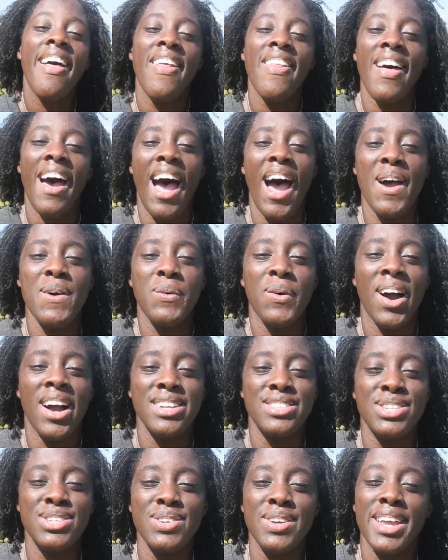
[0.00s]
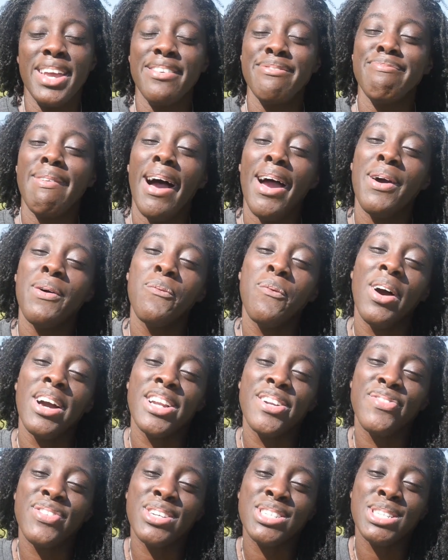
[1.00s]
that i want to give my
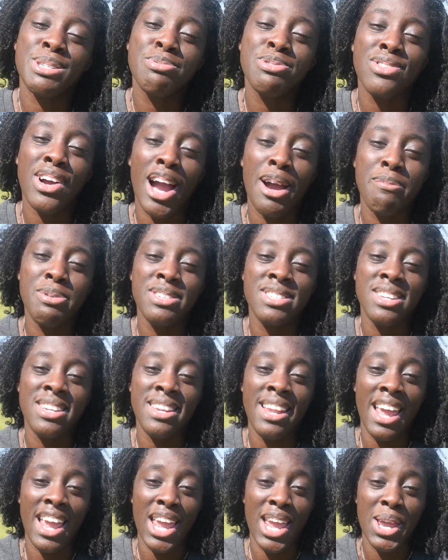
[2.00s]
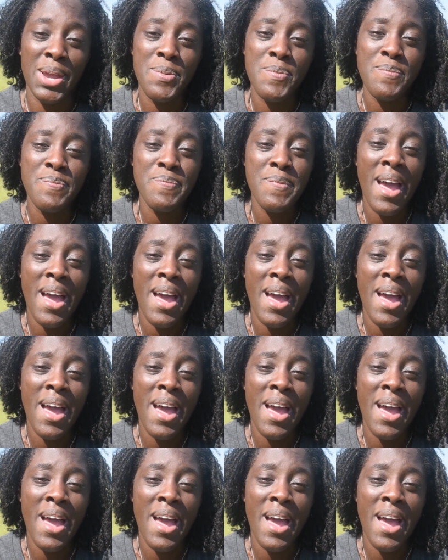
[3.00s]
wonderful subscribers a name